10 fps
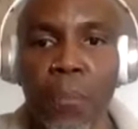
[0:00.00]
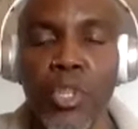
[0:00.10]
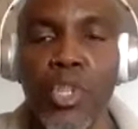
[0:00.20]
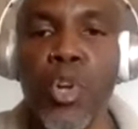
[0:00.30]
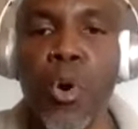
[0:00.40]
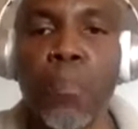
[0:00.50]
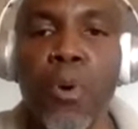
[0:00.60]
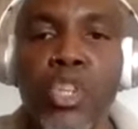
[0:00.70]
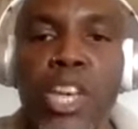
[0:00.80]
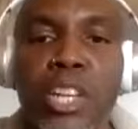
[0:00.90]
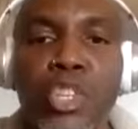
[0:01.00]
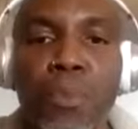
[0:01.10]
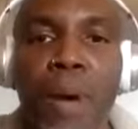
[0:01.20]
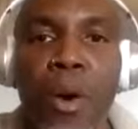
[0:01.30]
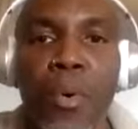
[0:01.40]
but you don't project
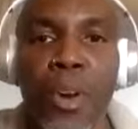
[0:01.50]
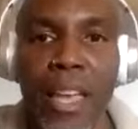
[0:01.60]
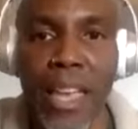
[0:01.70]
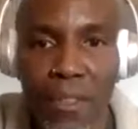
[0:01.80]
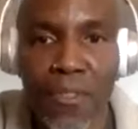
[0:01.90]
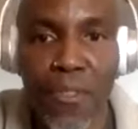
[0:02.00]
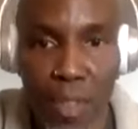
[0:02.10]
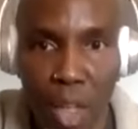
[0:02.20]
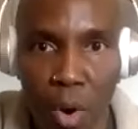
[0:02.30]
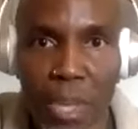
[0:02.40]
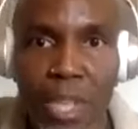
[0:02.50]
your power in flow.